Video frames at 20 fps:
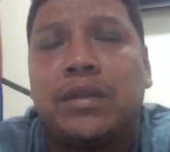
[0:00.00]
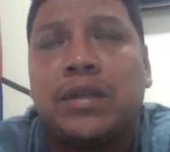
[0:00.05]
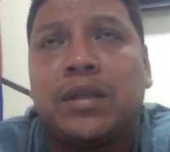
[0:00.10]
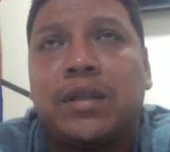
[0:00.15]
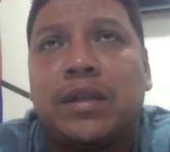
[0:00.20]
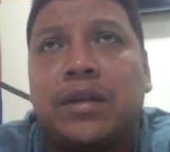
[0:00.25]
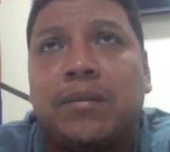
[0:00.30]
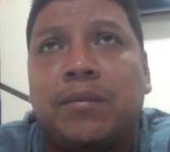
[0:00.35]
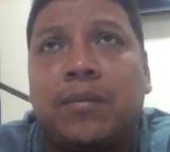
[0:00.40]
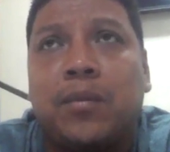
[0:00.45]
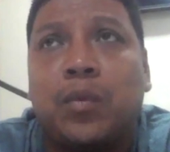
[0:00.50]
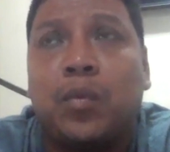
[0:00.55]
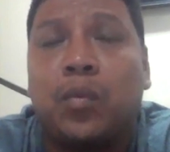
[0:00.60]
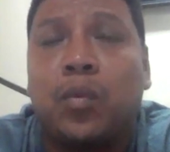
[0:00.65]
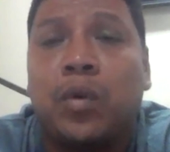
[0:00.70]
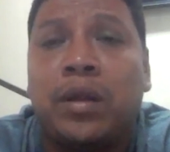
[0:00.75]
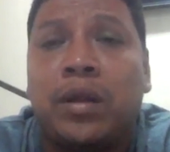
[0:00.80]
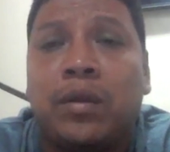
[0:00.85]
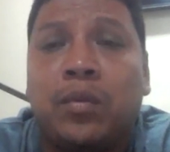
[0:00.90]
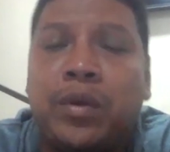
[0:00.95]
That
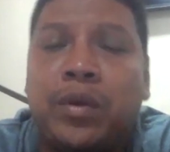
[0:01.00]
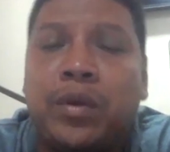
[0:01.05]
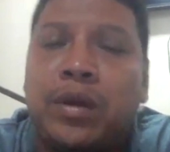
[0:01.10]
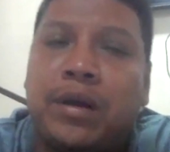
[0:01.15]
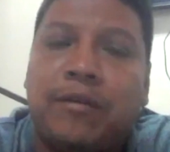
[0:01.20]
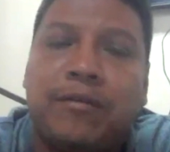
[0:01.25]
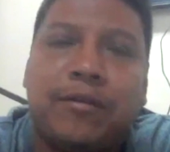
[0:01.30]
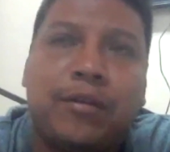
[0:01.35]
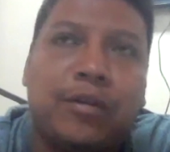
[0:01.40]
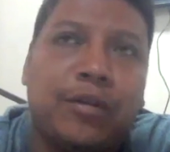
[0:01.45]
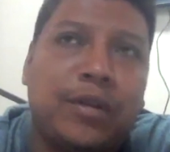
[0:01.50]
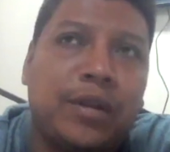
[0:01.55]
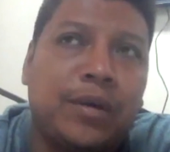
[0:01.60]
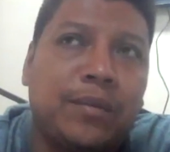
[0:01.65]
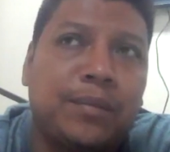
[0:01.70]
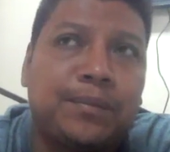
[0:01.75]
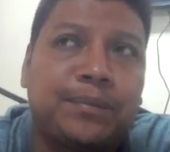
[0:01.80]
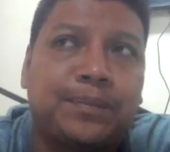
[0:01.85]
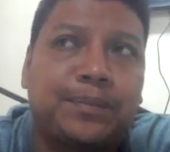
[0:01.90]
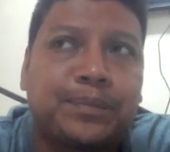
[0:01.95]
one, we have
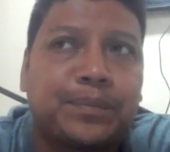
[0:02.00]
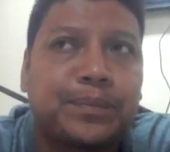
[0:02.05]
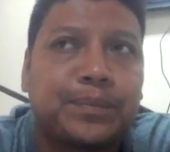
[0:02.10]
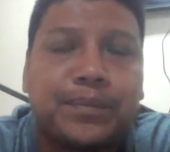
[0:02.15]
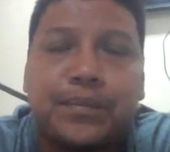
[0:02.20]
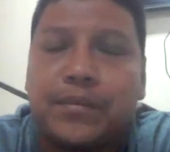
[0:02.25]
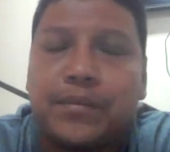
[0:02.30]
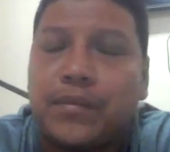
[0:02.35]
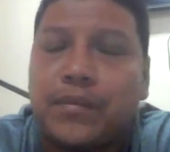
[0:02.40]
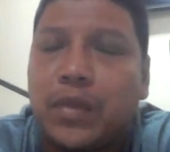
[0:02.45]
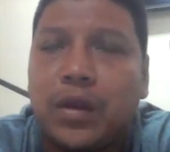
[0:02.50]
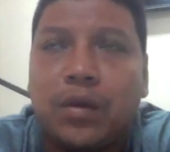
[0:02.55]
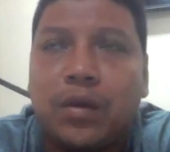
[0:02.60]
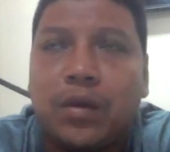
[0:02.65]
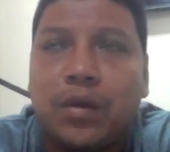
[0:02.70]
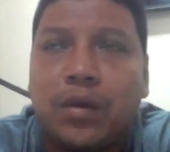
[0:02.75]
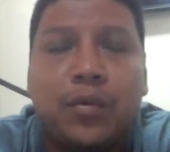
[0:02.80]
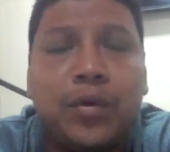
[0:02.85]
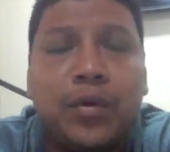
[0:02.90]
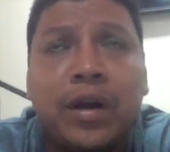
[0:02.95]

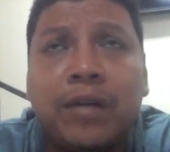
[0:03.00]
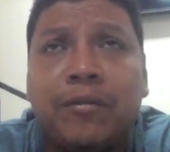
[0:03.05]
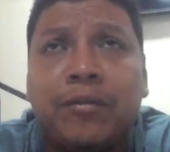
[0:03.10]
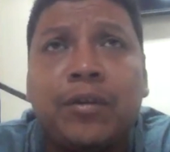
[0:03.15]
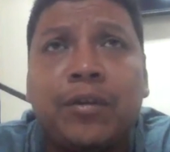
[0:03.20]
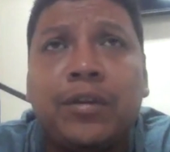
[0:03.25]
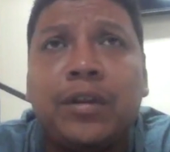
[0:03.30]
not